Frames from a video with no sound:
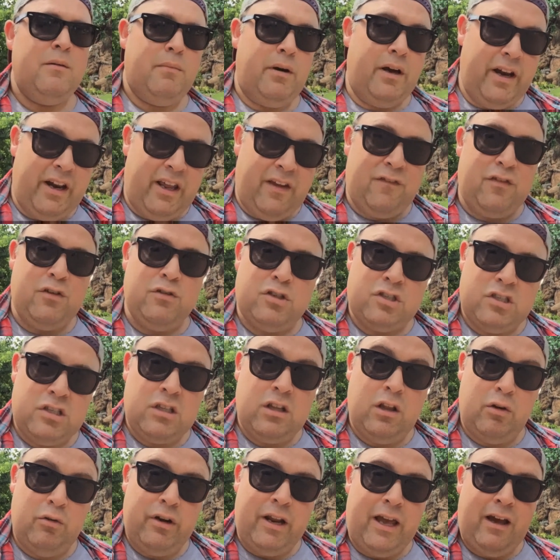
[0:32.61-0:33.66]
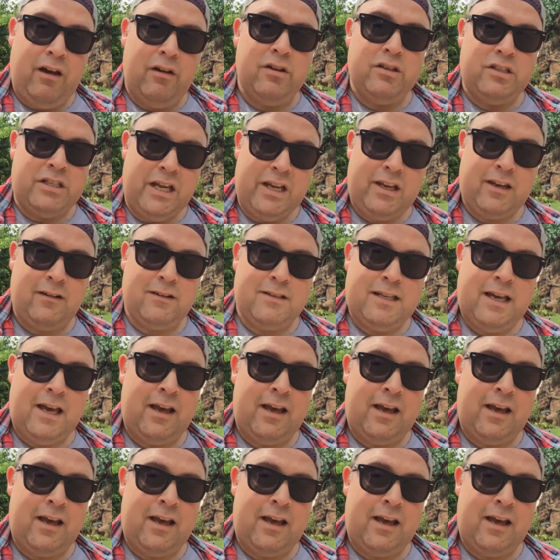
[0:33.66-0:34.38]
But if you slow down, take your